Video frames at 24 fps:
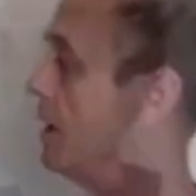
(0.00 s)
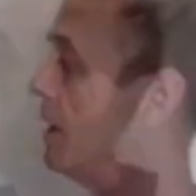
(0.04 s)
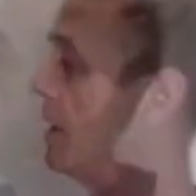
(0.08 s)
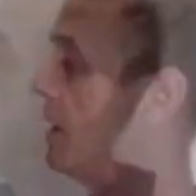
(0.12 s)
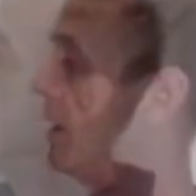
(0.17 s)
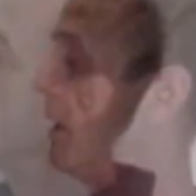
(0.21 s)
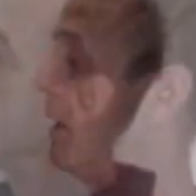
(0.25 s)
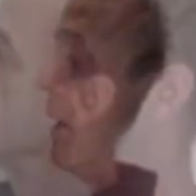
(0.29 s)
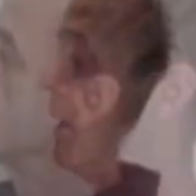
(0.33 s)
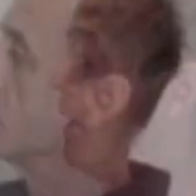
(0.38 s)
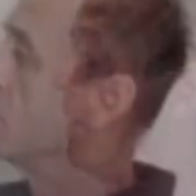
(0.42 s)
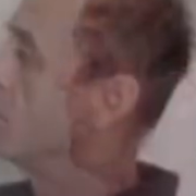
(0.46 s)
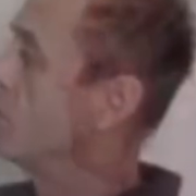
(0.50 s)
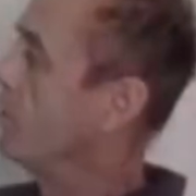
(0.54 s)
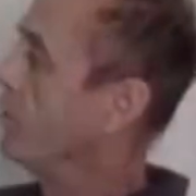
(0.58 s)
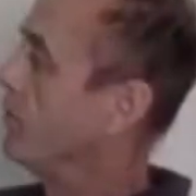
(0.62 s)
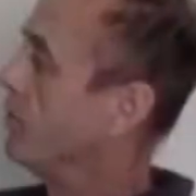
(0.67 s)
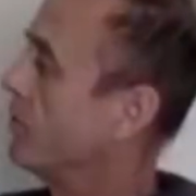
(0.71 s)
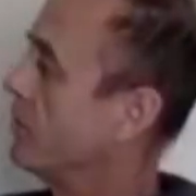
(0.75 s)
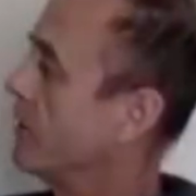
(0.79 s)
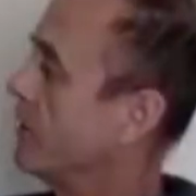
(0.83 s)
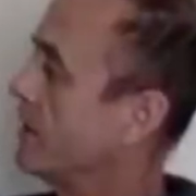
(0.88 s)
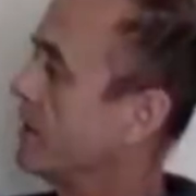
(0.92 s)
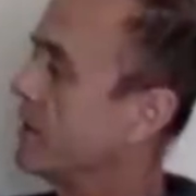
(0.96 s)
So
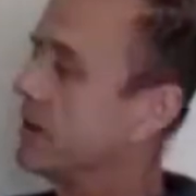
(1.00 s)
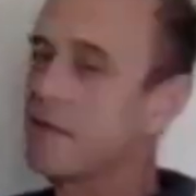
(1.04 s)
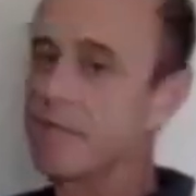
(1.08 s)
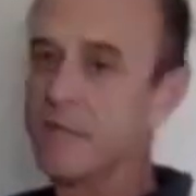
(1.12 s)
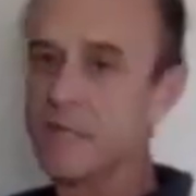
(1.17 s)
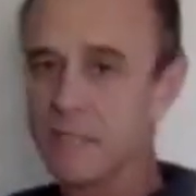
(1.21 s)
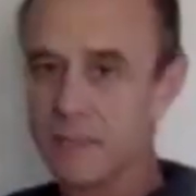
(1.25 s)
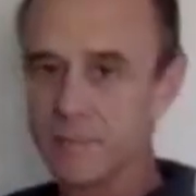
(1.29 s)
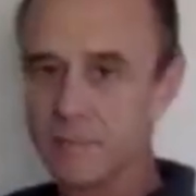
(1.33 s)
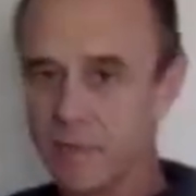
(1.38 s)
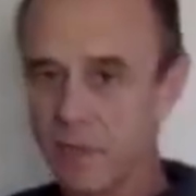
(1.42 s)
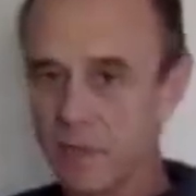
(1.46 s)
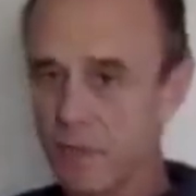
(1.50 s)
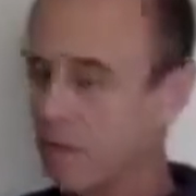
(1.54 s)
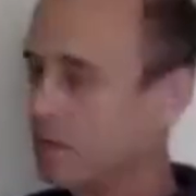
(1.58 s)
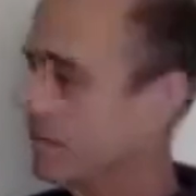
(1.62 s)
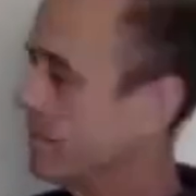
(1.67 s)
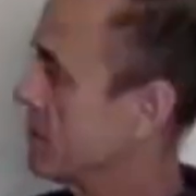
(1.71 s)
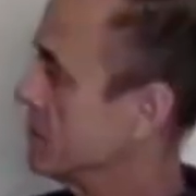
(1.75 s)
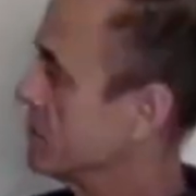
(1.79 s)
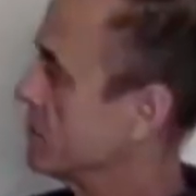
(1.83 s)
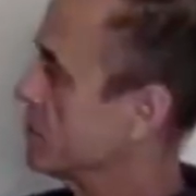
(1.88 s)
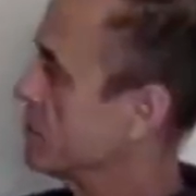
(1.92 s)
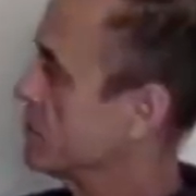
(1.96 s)
this particular
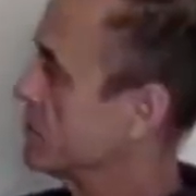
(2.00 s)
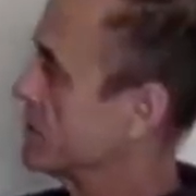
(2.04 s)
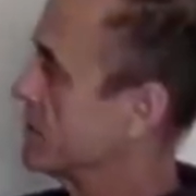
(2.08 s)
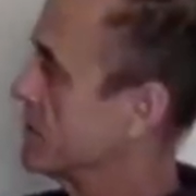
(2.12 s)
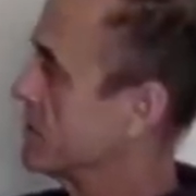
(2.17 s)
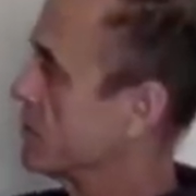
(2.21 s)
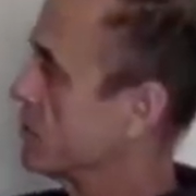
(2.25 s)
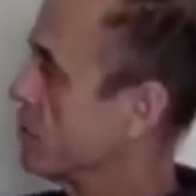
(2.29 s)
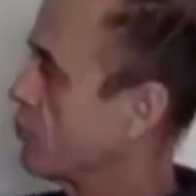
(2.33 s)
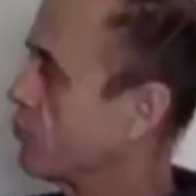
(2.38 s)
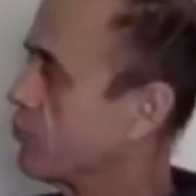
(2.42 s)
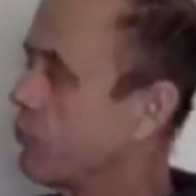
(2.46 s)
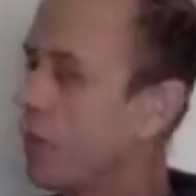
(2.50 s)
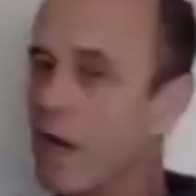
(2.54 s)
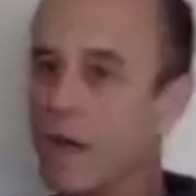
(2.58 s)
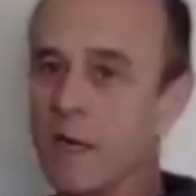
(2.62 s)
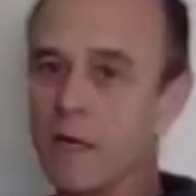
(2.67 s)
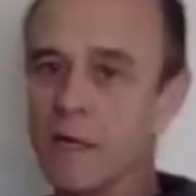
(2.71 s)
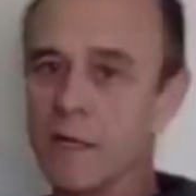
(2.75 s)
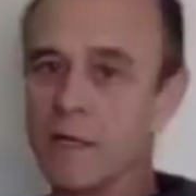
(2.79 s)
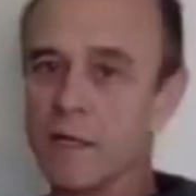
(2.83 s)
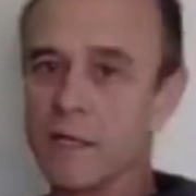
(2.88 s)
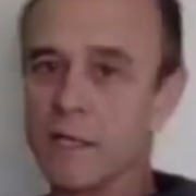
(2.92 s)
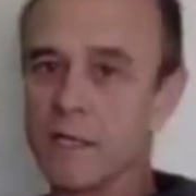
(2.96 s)
muscle sits right
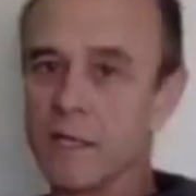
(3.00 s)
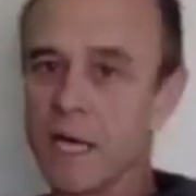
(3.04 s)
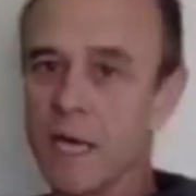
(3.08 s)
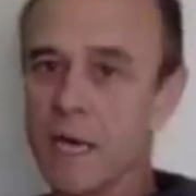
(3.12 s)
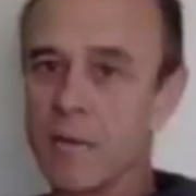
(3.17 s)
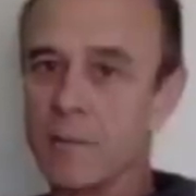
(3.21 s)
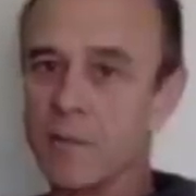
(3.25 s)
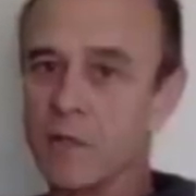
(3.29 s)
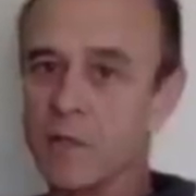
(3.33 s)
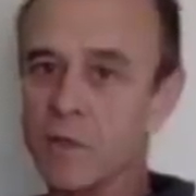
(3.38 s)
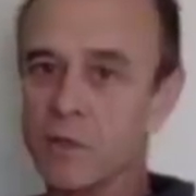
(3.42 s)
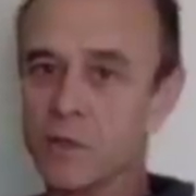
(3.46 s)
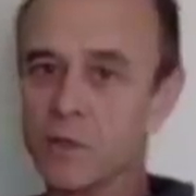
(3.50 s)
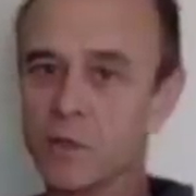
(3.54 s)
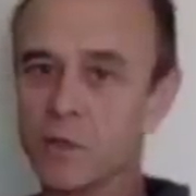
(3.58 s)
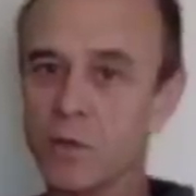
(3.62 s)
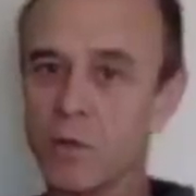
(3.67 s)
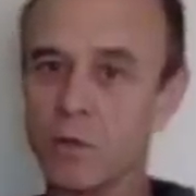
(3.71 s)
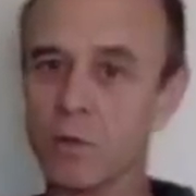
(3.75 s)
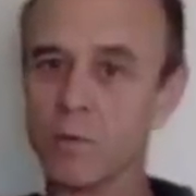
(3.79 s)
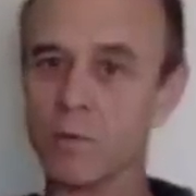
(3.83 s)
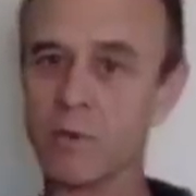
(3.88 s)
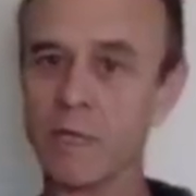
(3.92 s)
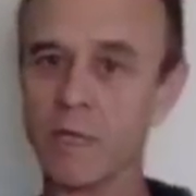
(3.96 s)
on the top of your shoulder
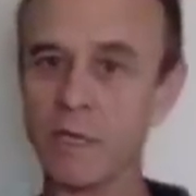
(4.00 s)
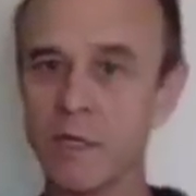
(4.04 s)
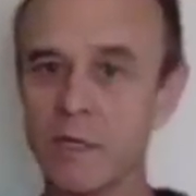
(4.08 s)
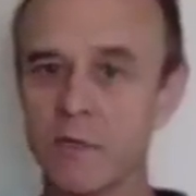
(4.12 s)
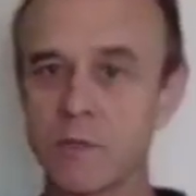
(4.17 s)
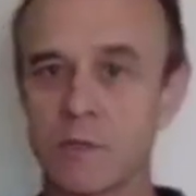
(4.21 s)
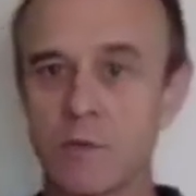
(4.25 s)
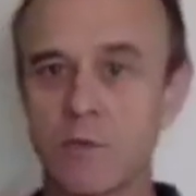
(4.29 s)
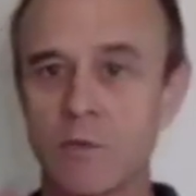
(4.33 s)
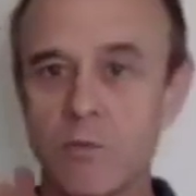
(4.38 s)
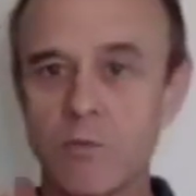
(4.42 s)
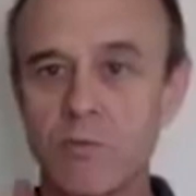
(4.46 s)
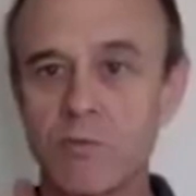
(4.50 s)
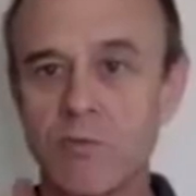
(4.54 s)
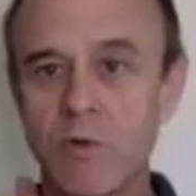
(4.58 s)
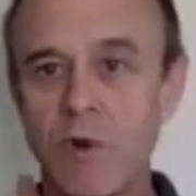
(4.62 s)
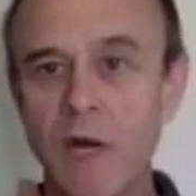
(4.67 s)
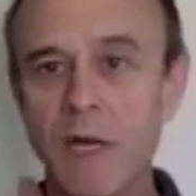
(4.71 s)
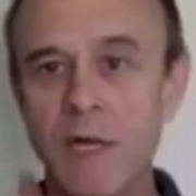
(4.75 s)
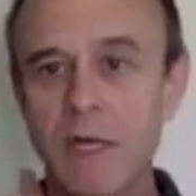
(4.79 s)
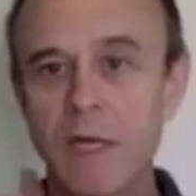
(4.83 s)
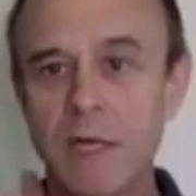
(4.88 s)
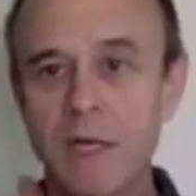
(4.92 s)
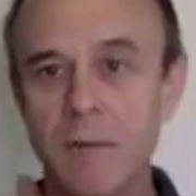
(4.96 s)
blade, so right
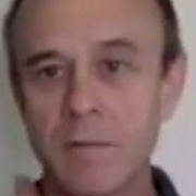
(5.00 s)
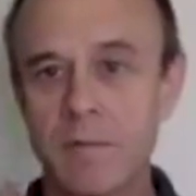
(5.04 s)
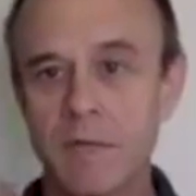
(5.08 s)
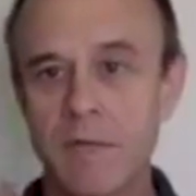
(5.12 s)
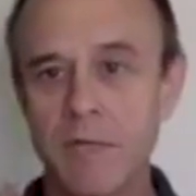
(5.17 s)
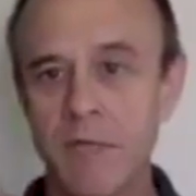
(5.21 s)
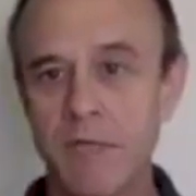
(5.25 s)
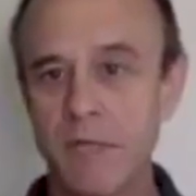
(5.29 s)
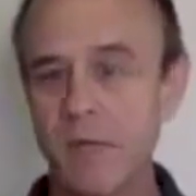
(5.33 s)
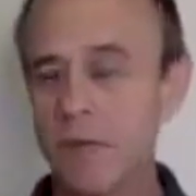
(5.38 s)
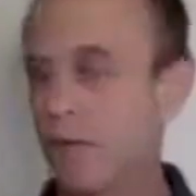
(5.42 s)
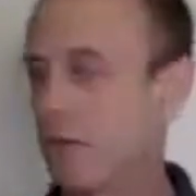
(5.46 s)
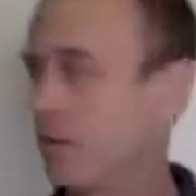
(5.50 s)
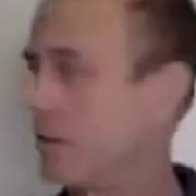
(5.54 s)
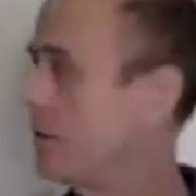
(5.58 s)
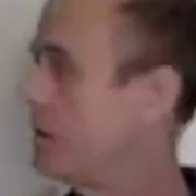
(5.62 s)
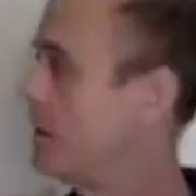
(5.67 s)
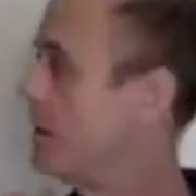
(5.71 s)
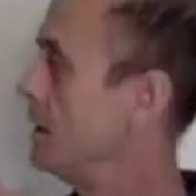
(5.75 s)
up here,